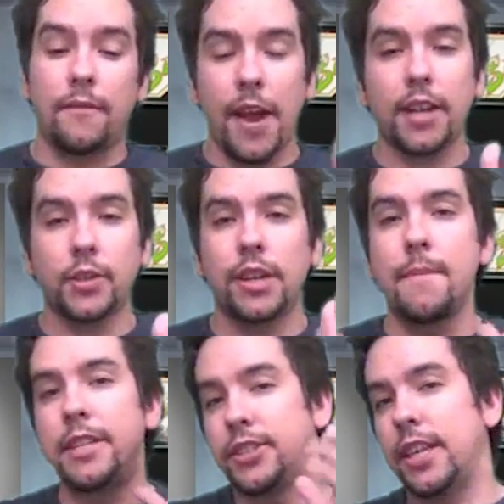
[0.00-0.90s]
The factory
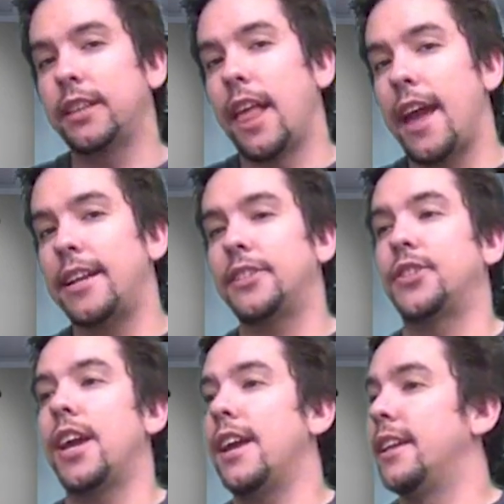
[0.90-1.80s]
image did land
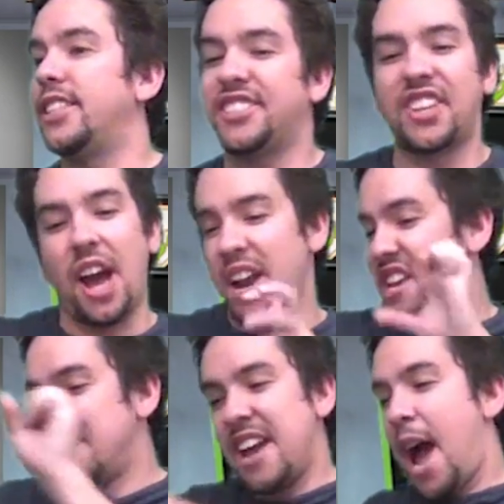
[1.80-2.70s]
yesterday, and it just
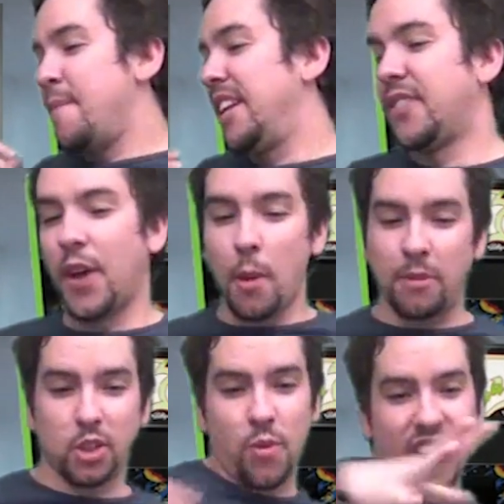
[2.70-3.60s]
got, I mean,
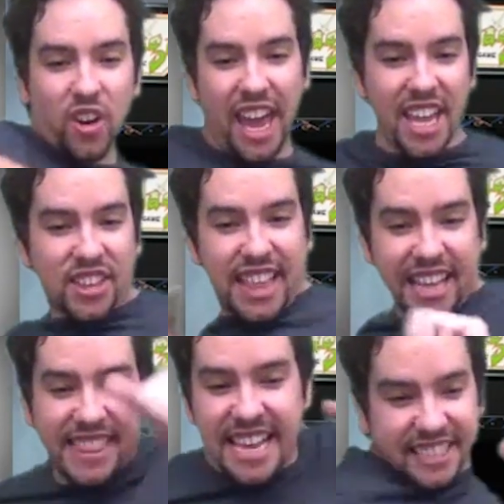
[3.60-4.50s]
developers went, okay,
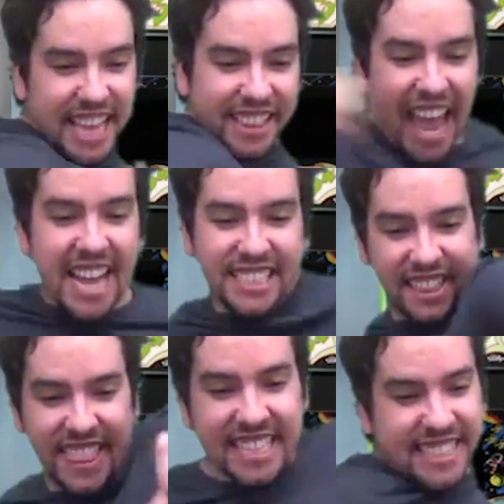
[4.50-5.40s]
take this, take that,
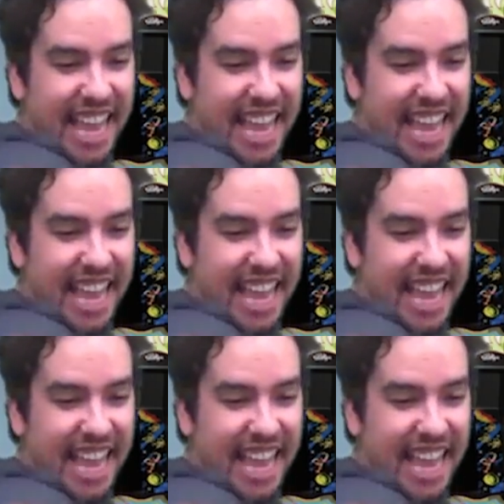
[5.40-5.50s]
take this,